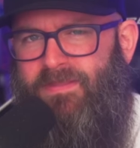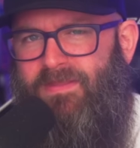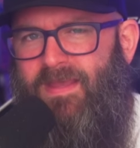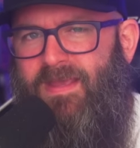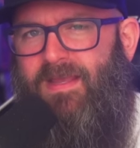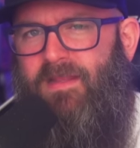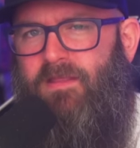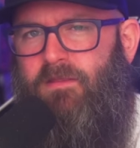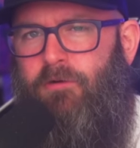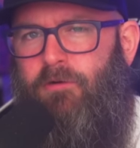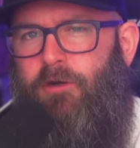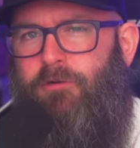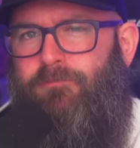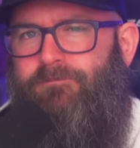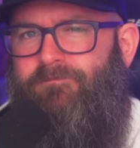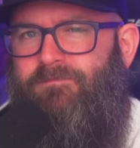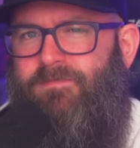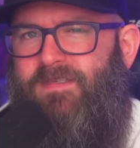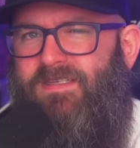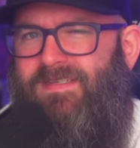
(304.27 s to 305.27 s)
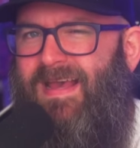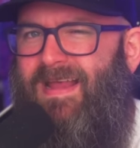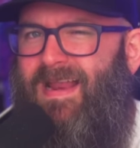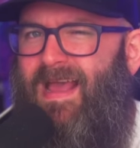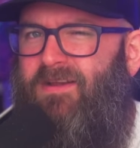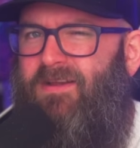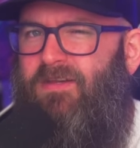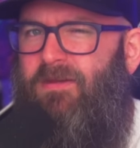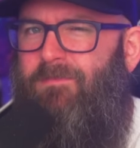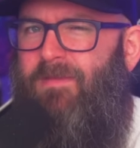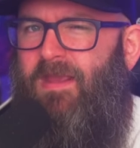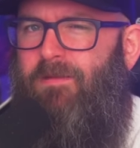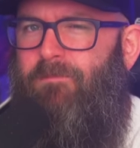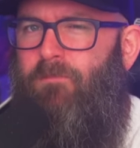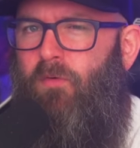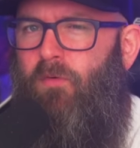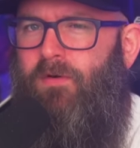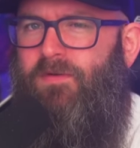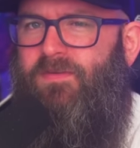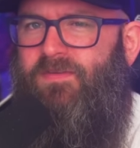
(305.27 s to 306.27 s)
think it through. Does that actually make
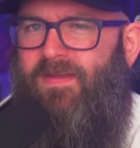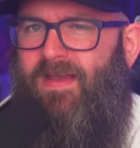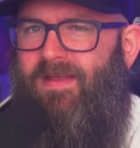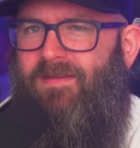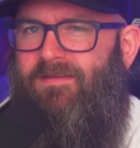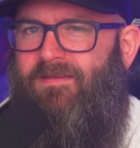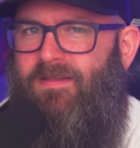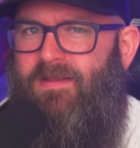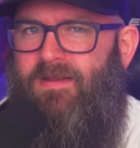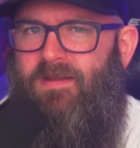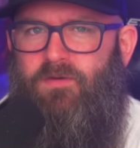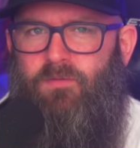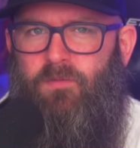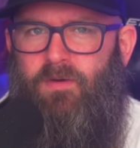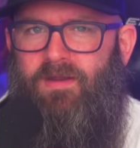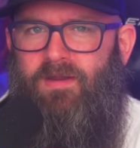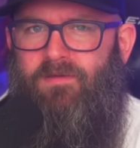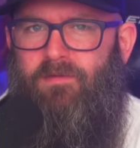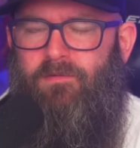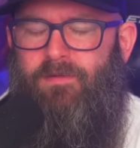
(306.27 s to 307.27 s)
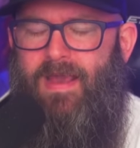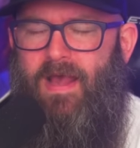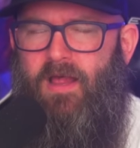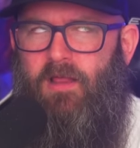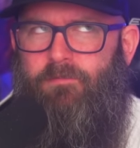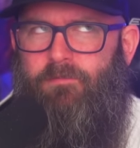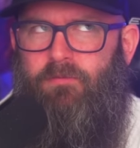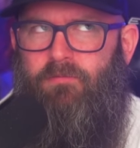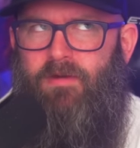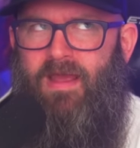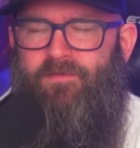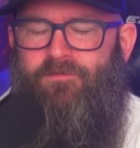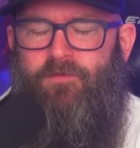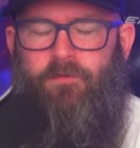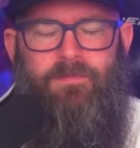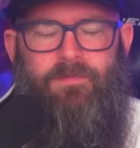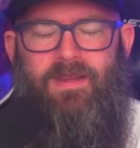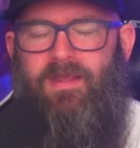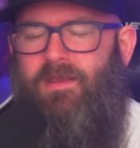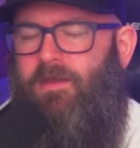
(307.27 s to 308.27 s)
more sense than a 22 caliber rifle
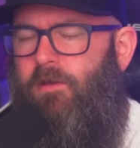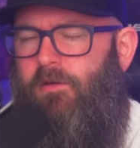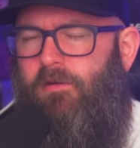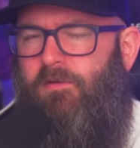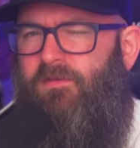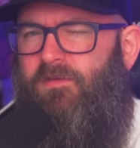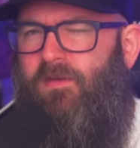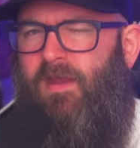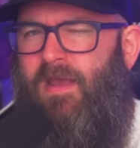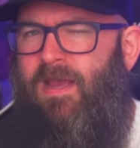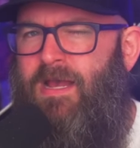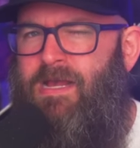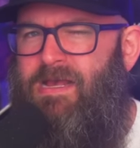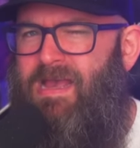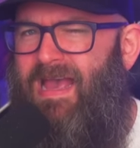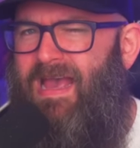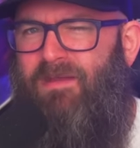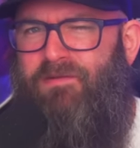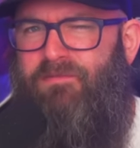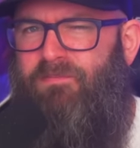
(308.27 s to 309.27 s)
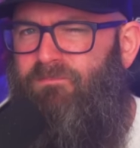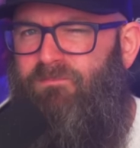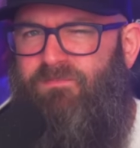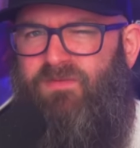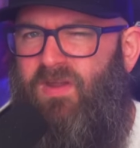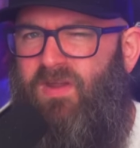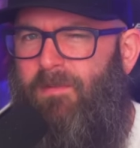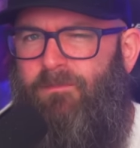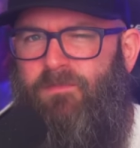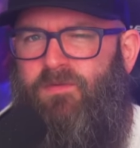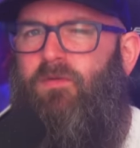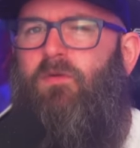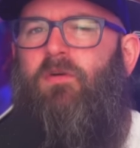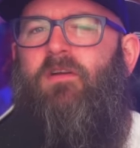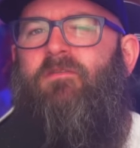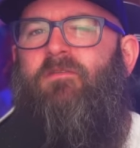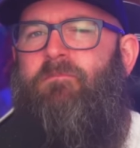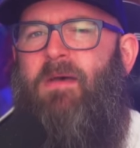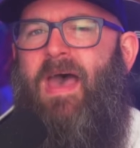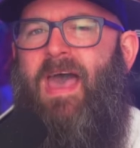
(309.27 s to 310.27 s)
being used as some sort
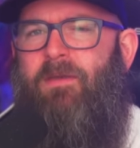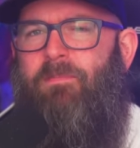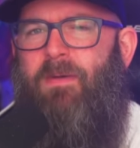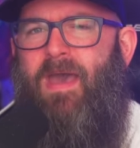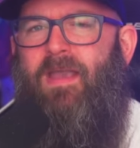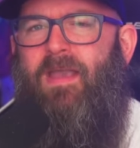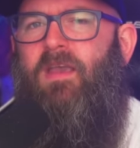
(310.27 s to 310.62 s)
of backpack